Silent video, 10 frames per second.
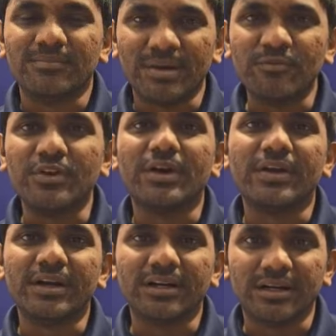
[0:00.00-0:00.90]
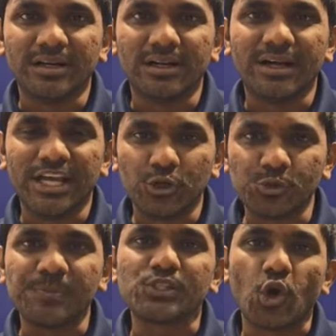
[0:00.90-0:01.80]
Ma'am, we are an
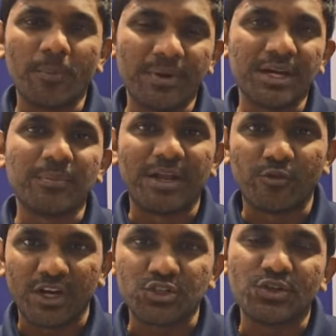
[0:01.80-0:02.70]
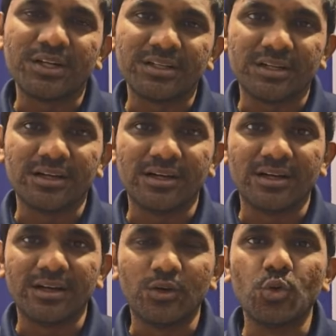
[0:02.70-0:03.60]
aerospace component manufacturer
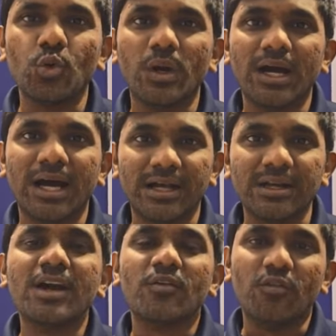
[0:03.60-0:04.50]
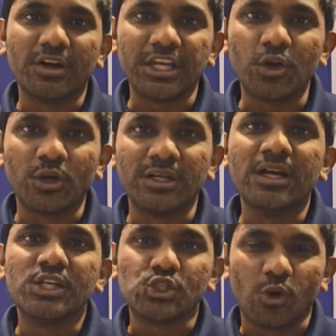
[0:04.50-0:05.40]
who are working on
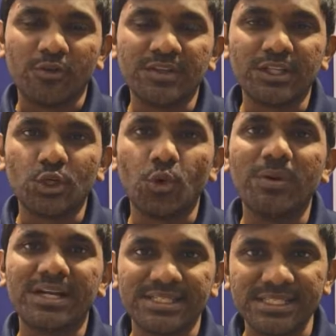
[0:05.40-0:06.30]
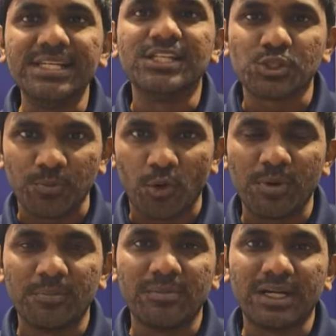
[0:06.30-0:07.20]
solving the global resilience
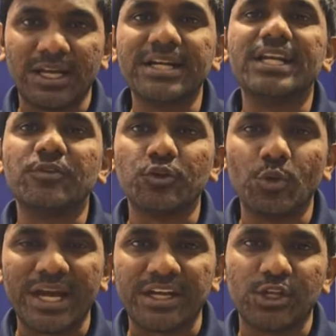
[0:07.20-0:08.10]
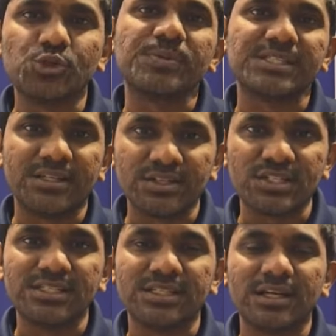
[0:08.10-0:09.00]
problem. Currently, if you look at aerospace
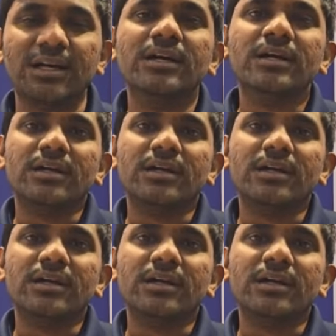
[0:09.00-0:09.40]
industry, is in an